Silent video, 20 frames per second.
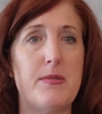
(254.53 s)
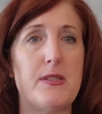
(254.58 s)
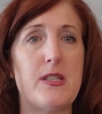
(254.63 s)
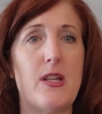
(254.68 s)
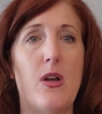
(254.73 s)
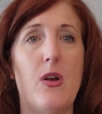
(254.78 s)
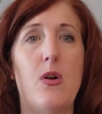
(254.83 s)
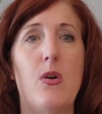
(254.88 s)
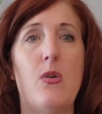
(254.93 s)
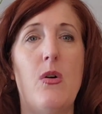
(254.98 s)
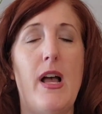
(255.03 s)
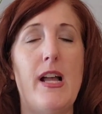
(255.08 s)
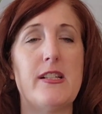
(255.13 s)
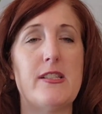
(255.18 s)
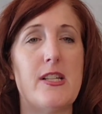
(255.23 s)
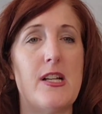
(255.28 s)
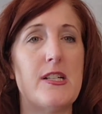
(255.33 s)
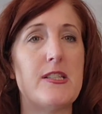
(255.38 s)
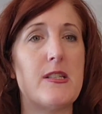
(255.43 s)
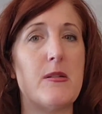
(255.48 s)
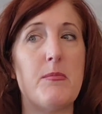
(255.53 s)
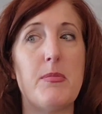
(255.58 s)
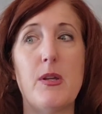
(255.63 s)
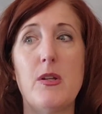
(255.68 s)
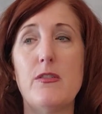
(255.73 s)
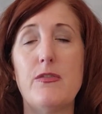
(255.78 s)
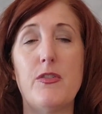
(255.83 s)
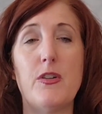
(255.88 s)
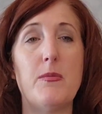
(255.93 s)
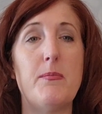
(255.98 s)
So I saw some
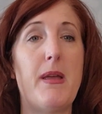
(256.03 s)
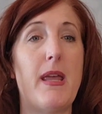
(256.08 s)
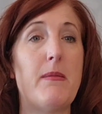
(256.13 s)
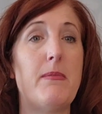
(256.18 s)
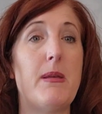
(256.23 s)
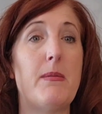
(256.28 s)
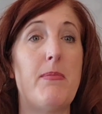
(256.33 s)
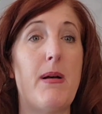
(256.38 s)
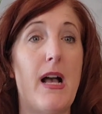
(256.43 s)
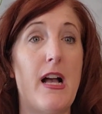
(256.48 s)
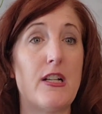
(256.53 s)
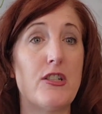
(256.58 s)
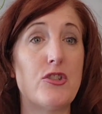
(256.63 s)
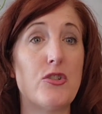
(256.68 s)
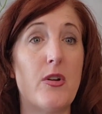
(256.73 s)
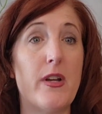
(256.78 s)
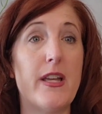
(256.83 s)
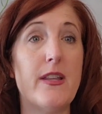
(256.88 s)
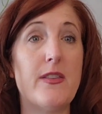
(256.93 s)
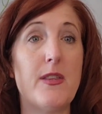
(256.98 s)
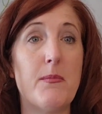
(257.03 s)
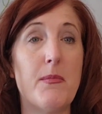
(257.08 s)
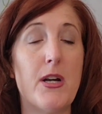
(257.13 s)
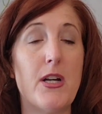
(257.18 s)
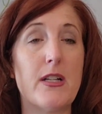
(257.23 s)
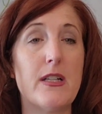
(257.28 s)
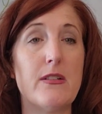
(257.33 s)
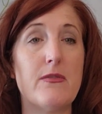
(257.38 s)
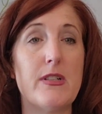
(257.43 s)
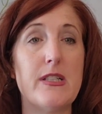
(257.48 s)
beautiful baby bok choy at the
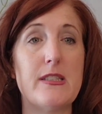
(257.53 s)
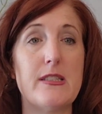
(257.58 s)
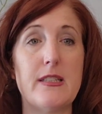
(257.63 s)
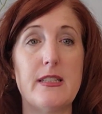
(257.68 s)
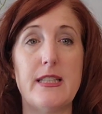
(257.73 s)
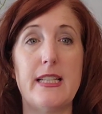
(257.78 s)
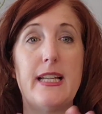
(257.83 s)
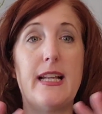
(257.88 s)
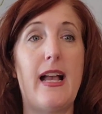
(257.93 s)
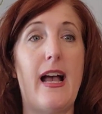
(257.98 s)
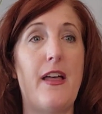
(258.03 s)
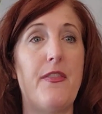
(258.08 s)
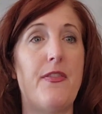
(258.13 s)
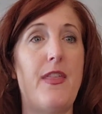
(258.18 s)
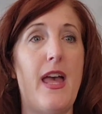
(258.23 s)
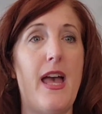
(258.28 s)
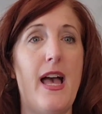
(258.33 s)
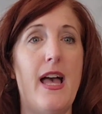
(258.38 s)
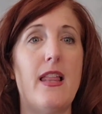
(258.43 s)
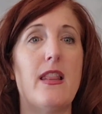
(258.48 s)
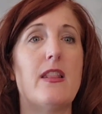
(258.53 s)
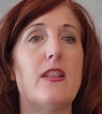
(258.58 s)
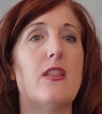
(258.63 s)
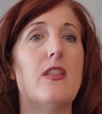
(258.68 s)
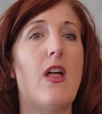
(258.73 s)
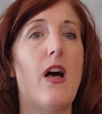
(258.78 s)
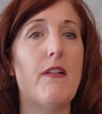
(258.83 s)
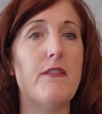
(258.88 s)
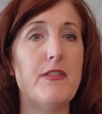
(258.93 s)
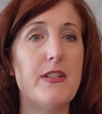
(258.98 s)
market recently, got that,
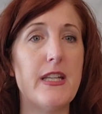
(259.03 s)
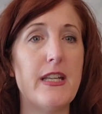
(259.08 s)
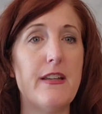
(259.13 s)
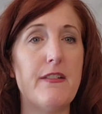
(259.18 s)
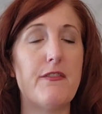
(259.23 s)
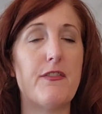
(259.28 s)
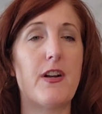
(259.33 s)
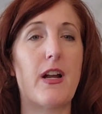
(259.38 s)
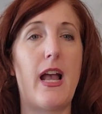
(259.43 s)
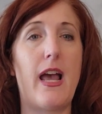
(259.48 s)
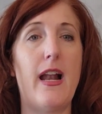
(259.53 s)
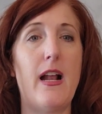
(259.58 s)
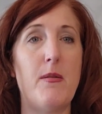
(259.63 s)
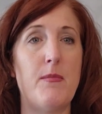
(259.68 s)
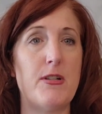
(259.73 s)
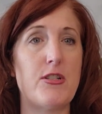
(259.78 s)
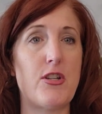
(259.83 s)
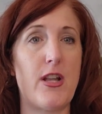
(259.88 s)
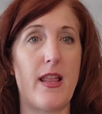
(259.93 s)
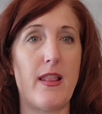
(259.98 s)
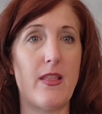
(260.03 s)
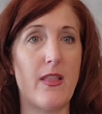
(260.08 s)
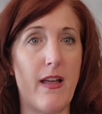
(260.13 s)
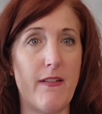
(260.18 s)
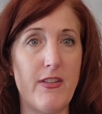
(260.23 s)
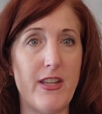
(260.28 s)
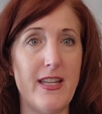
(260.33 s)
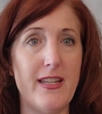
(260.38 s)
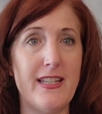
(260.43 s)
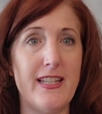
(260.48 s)
loved it, forgot how much I
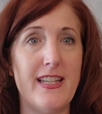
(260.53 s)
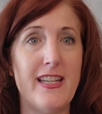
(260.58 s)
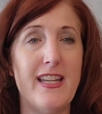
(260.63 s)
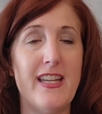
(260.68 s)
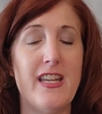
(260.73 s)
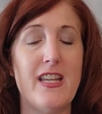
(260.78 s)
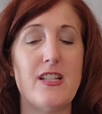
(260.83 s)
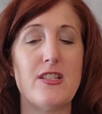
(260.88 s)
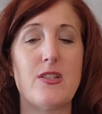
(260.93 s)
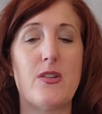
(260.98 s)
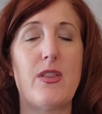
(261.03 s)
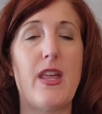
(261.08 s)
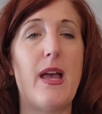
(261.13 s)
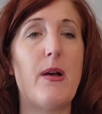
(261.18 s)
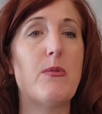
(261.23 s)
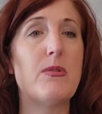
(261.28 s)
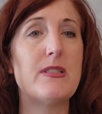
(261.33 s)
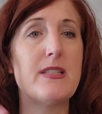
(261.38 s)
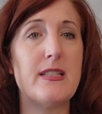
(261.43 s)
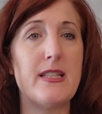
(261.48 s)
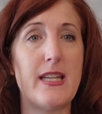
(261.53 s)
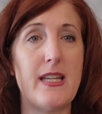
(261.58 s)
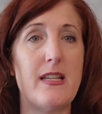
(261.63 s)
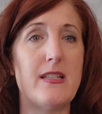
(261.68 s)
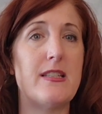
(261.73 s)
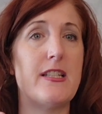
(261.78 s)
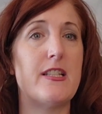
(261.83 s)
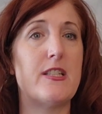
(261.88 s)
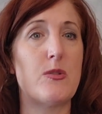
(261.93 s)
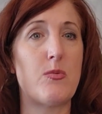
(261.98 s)
love it. So that was an
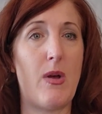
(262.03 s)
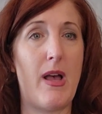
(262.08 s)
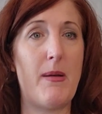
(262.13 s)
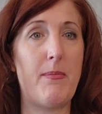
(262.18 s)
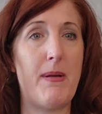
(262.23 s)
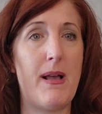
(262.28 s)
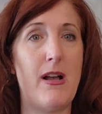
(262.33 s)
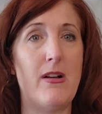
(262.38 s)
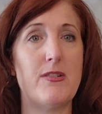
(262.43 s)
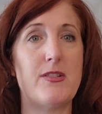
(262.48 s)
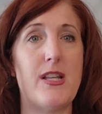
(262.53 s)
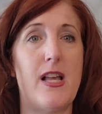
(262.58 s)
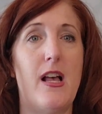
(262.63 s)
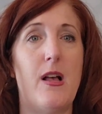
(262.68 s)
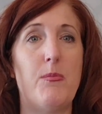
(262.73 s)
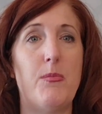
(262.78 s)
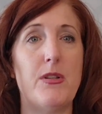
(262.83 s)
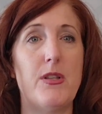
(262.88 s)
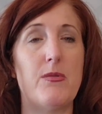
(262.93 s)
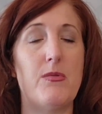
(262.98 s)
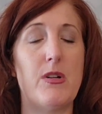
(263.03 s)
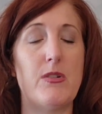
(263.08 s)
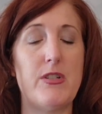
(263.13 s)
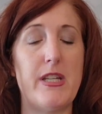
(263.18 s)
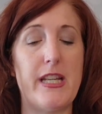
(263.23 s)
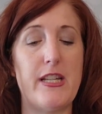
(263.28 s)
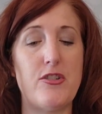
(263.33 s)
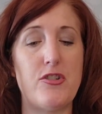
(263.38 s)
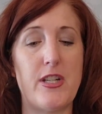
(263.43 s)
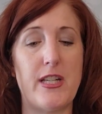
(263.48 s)
easy swap out to help with the
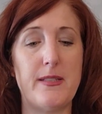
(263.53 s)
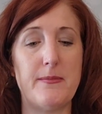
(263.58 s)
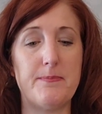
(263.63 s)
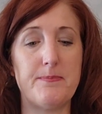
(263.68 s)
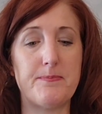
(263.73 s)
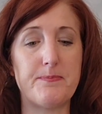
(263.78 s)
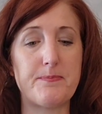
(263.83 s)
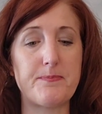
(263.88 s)
rotation.